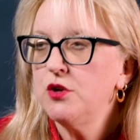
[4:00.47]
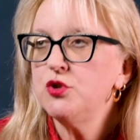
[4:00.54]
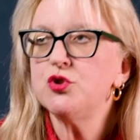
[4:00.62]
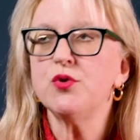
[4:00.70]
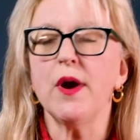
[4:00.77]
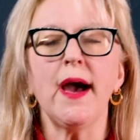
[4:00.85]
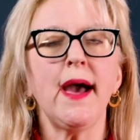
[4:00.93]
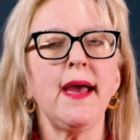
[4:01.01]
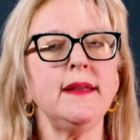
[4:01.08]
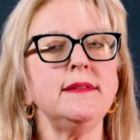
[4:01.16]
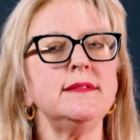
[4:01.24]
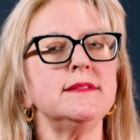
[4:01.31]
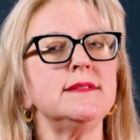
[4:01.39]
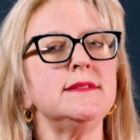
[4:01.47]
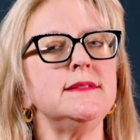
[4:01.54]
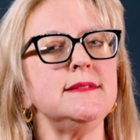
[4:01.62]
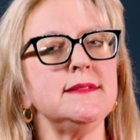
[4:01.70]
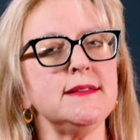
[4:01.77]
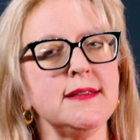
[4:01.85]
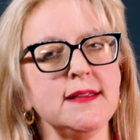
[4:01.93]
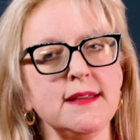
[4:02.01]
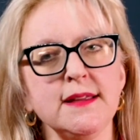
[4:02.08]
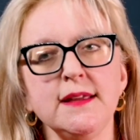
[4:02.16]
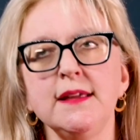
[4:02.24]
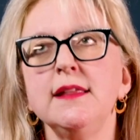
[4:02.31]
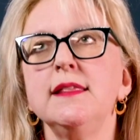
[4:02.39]
Try to
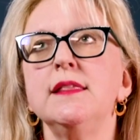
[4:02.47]
see